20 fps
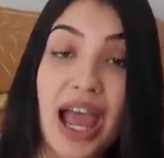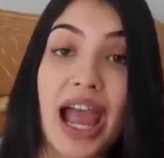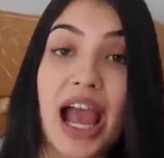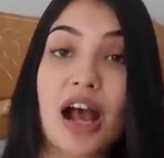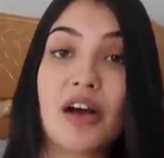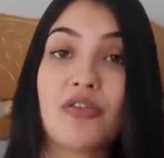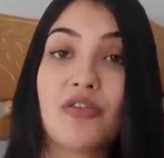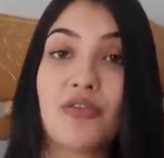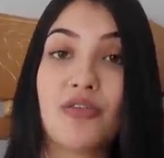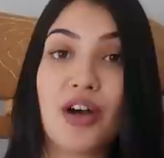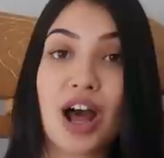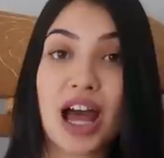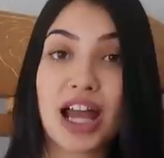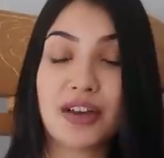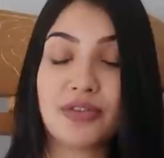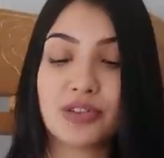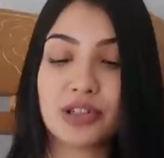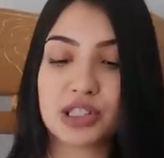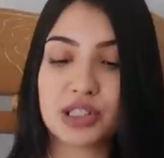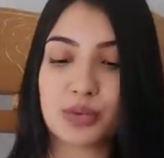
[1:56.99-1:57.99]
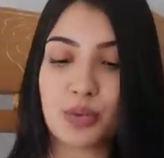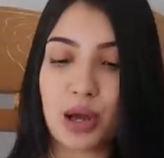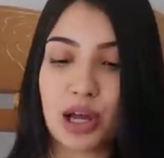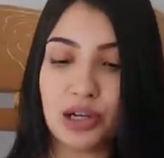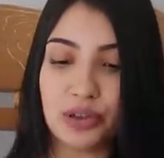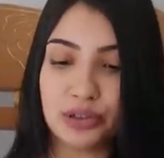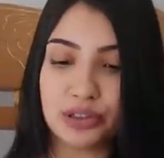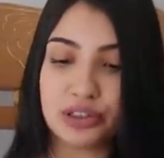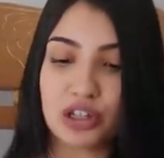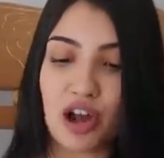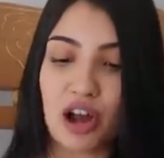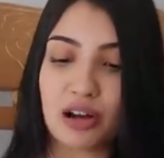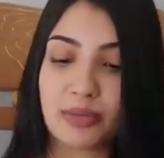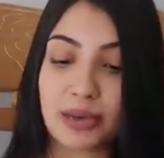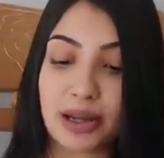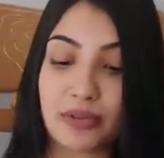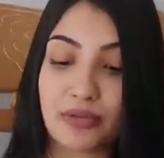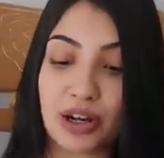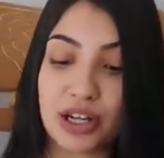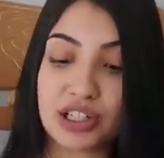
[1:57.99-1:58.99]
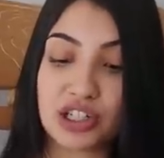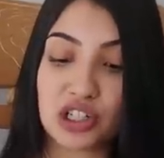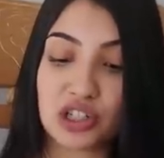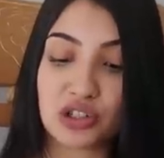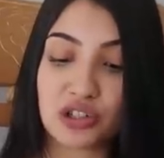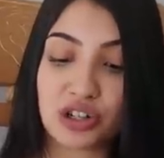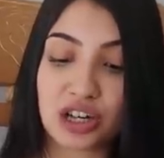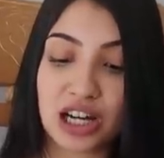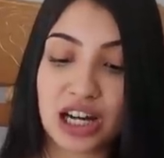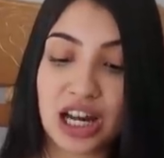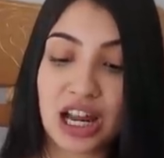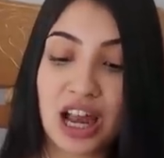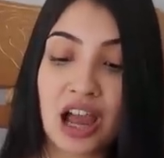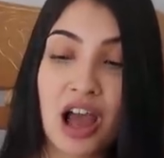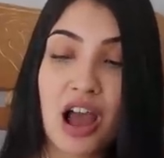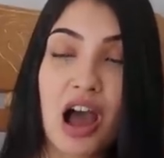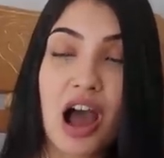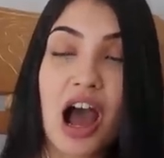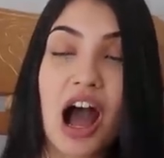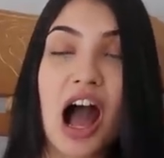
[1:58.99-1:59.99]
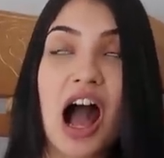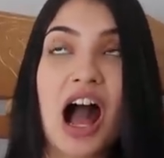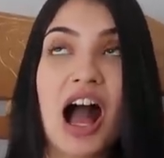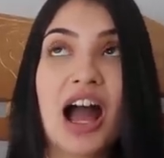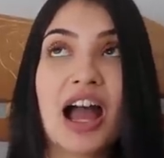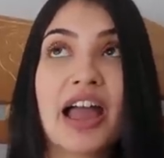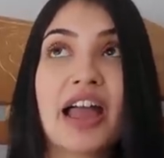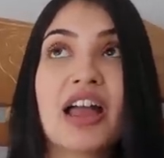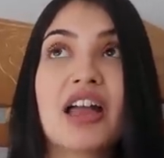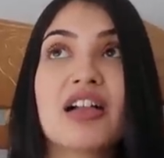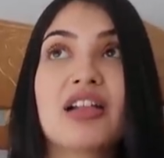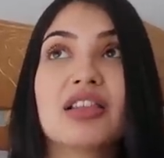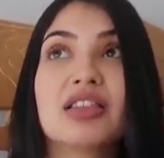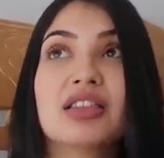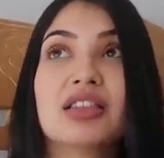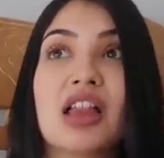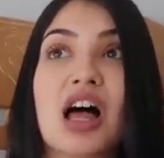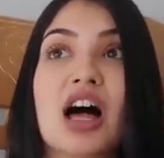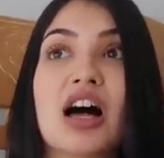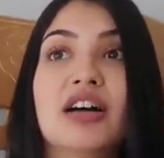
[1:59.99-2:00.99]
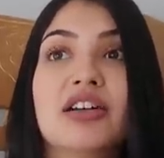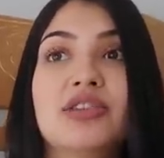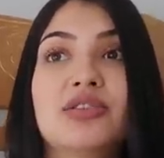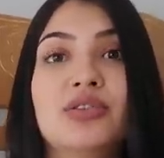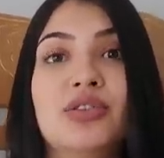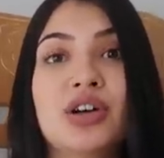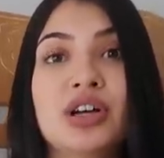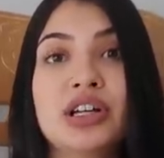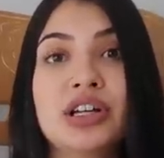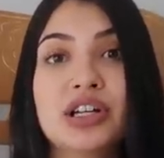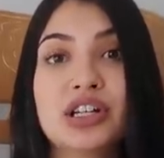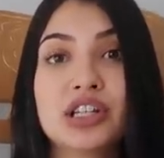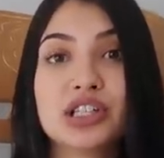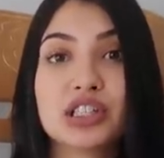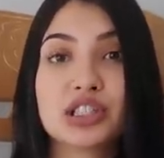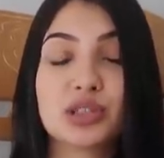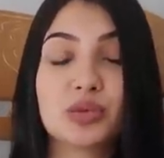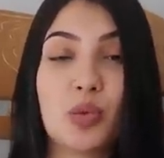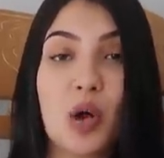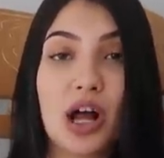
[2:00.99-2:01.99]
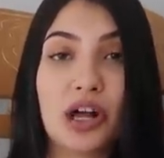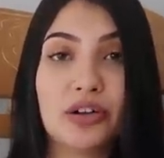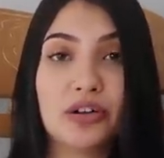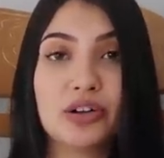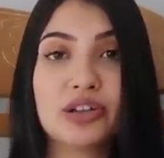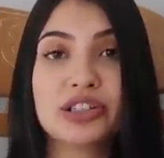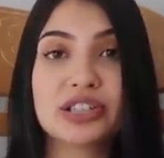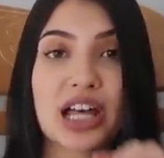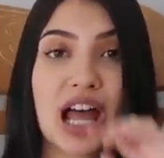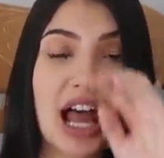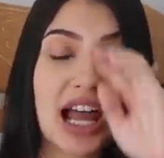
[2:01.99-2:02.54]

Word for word: I have five swaddles on my registry. I love swaddles.